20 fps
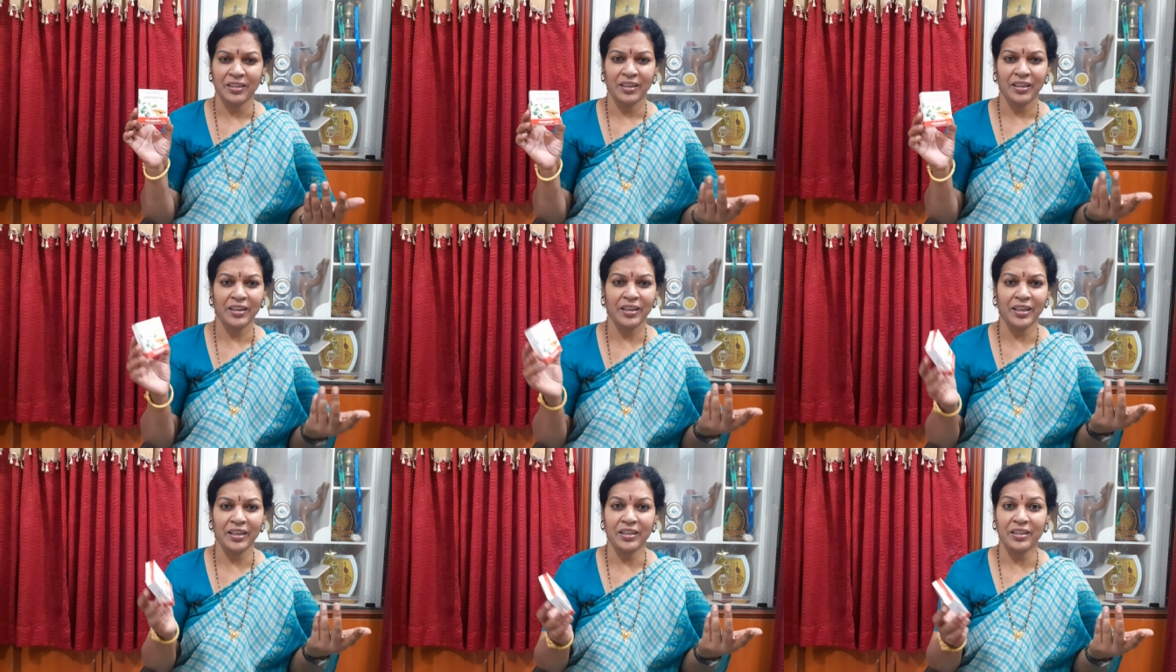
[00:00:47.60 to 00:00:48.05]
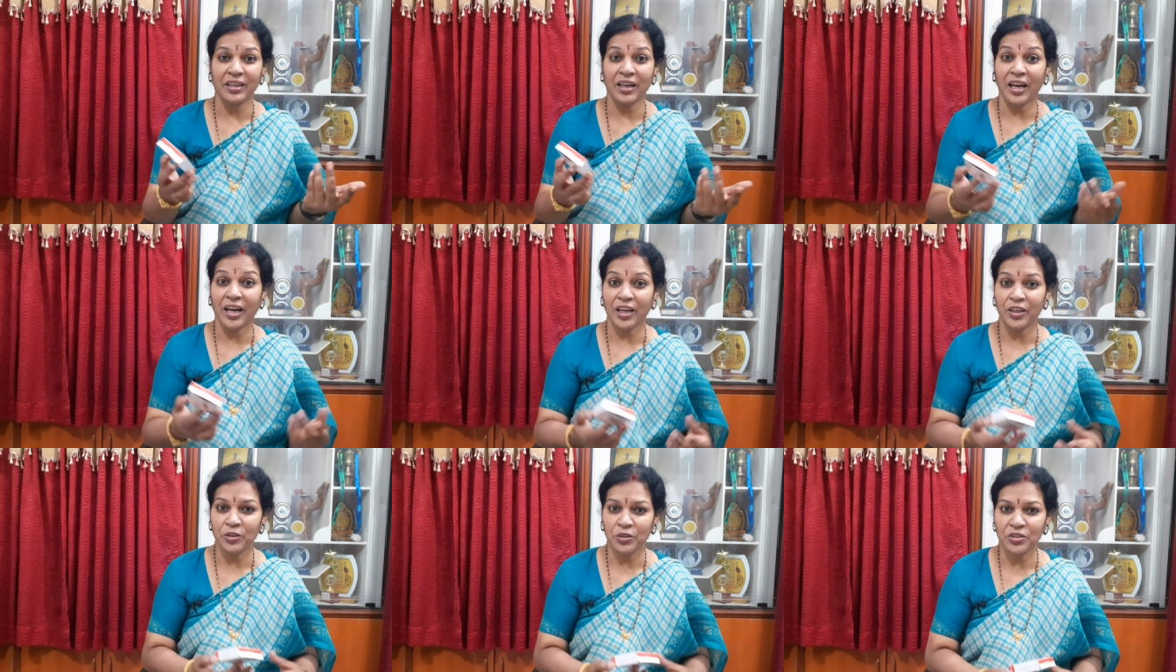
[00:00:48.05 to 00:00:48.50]
like
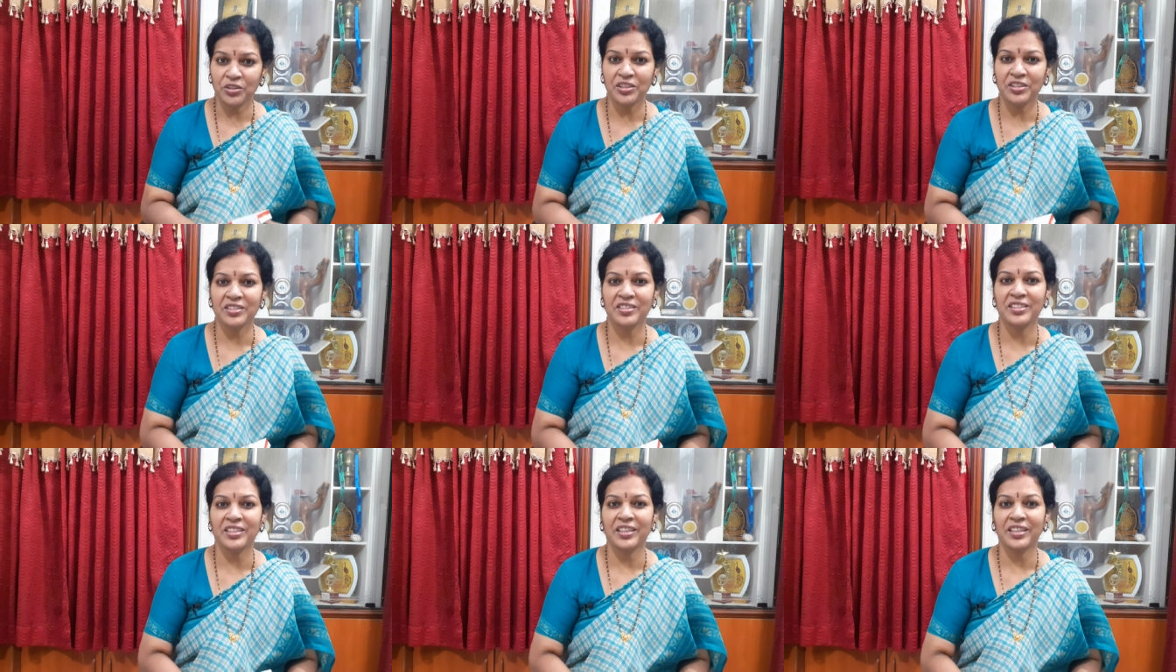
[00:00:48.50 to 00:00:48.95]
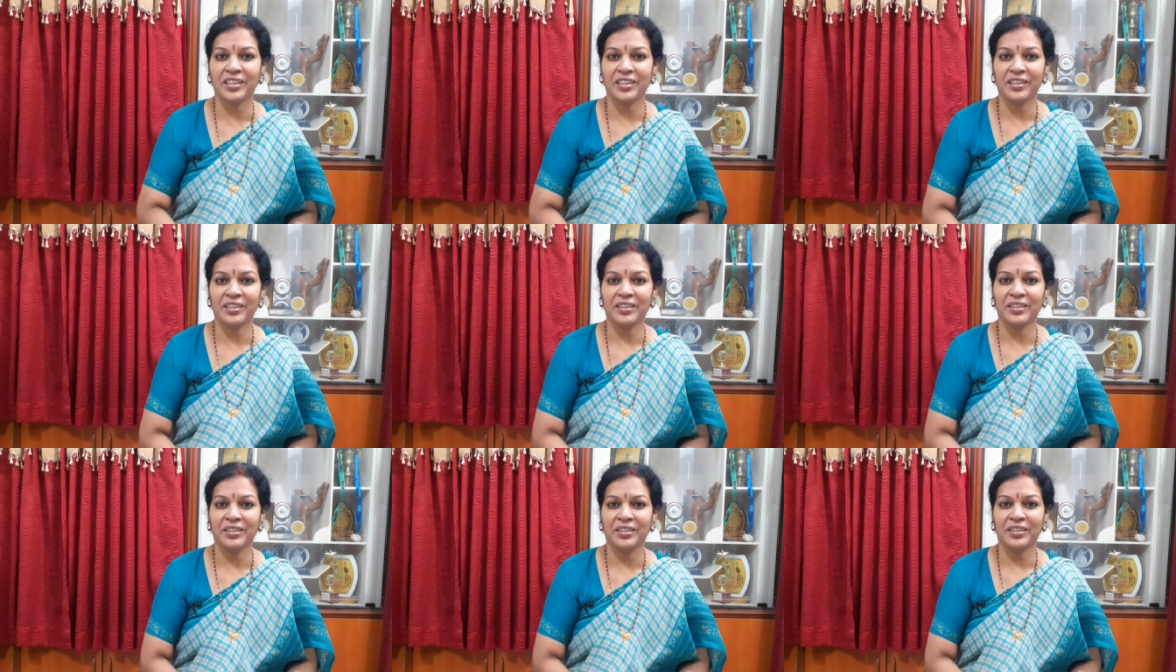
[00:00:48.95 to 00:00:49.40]
Ayush is there,
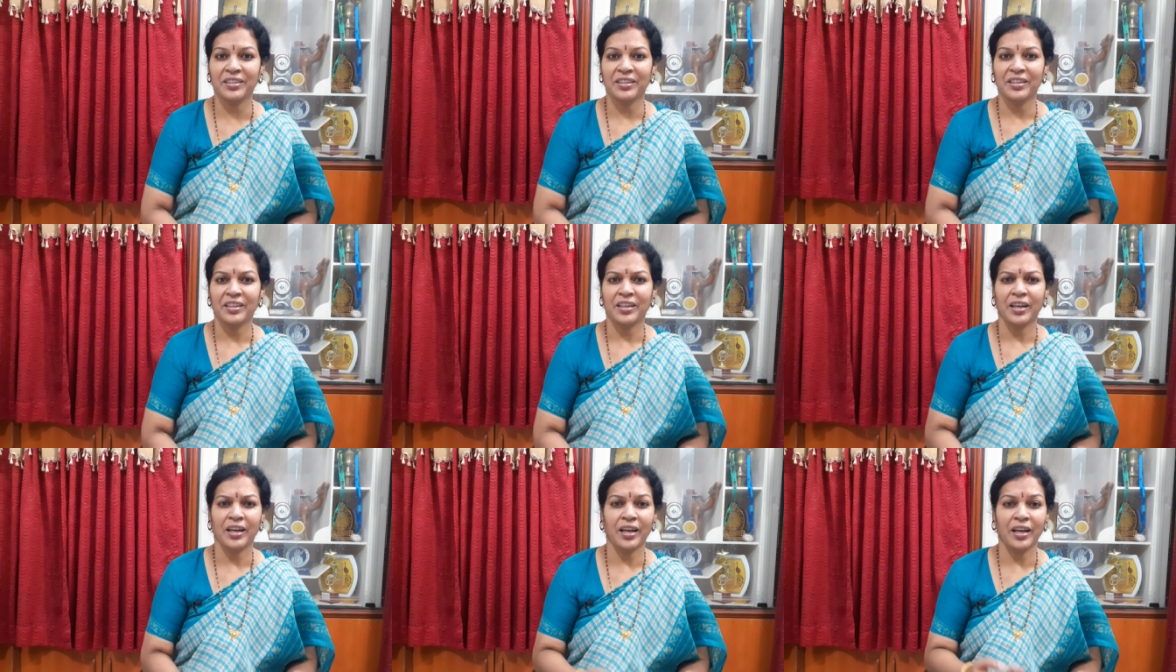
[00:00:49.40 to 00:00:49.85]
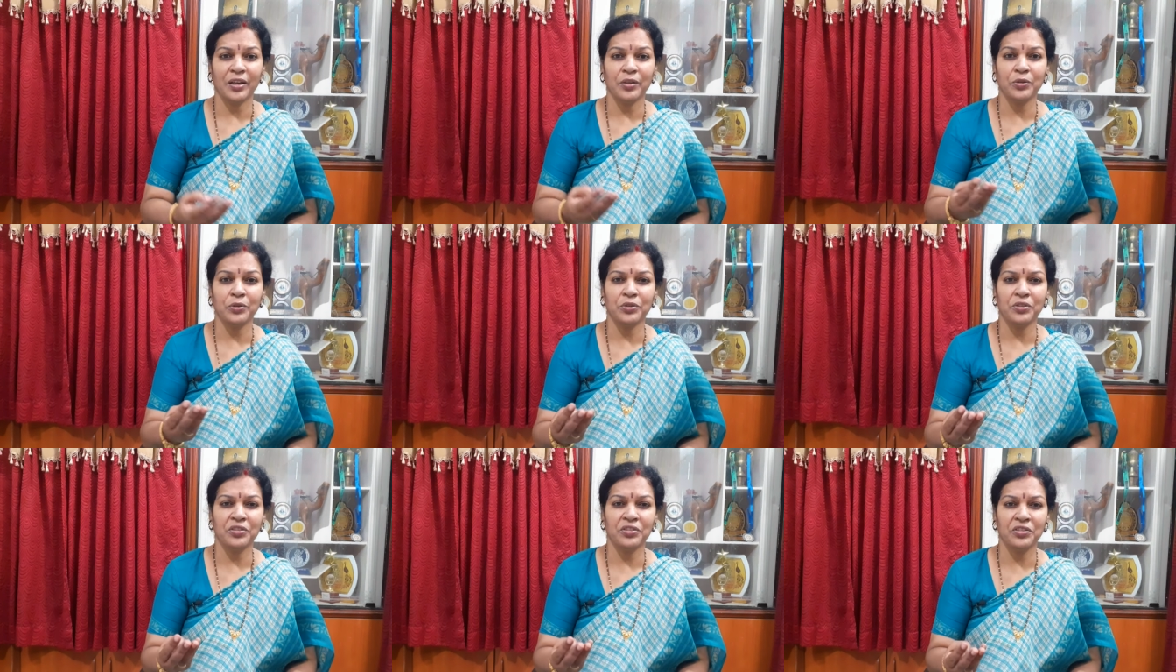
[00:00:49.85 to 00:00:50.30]

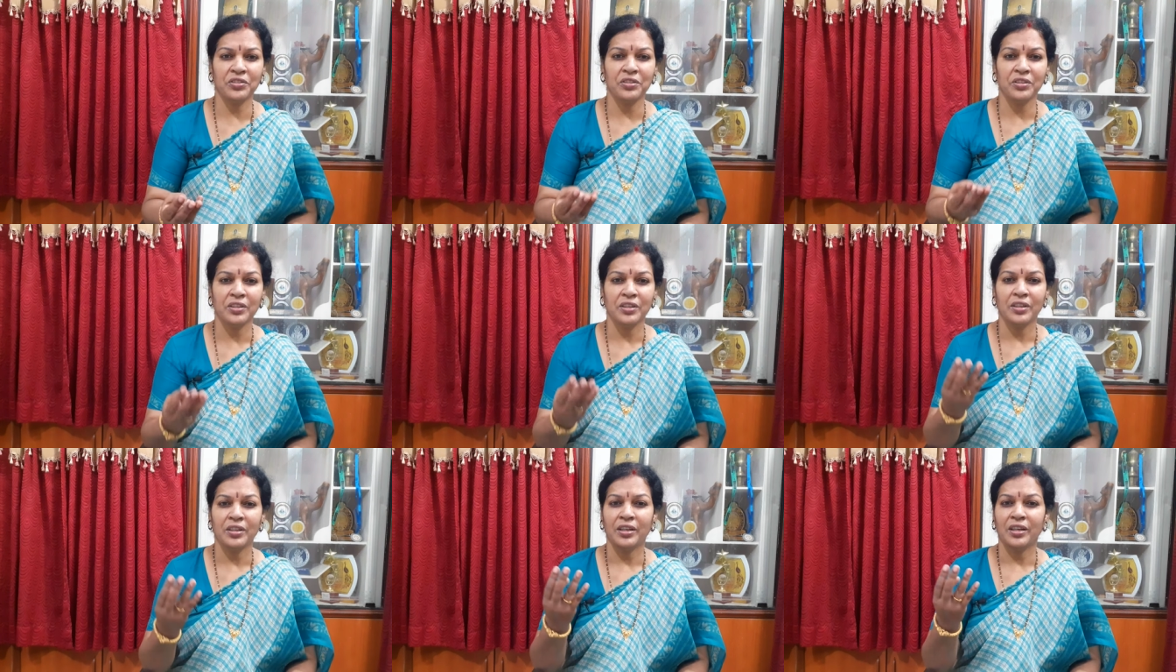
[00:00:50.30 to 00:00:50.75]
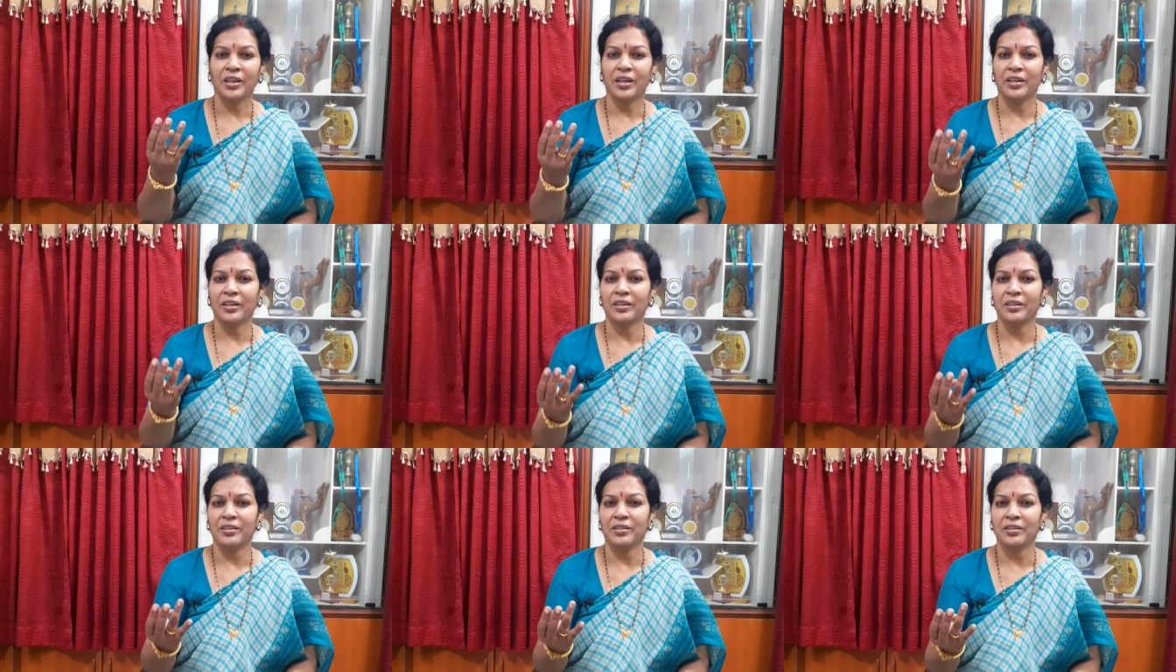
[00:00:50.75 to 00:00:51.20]
Ayush
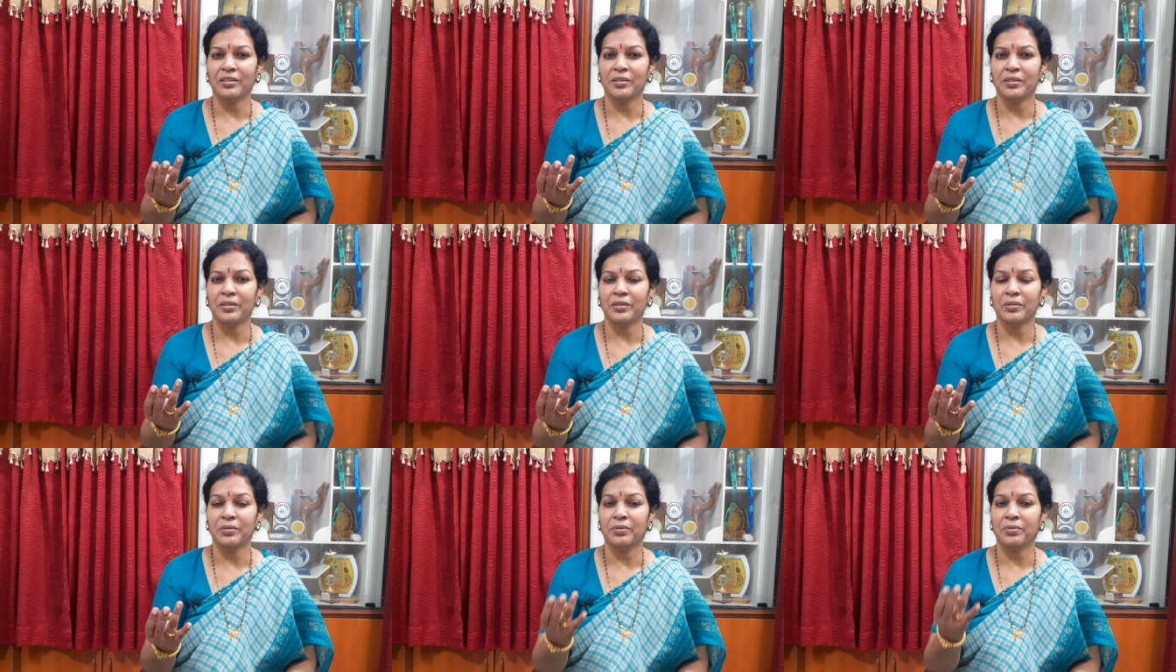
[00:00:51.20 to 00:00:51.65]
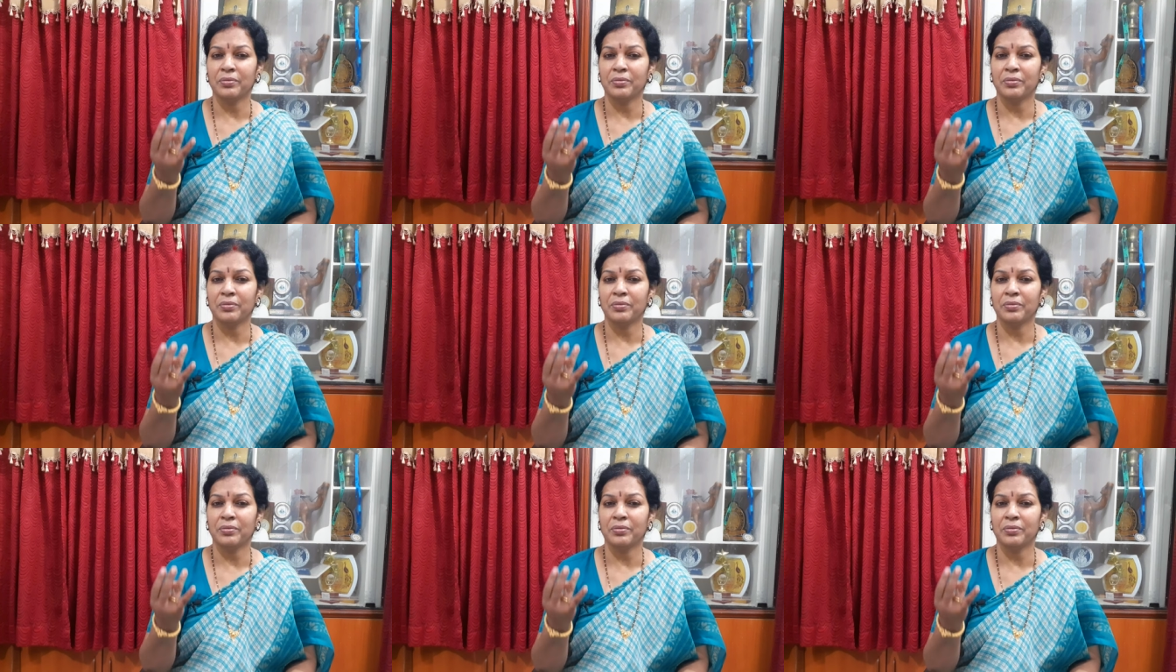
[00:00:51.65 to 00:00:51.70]
and uh,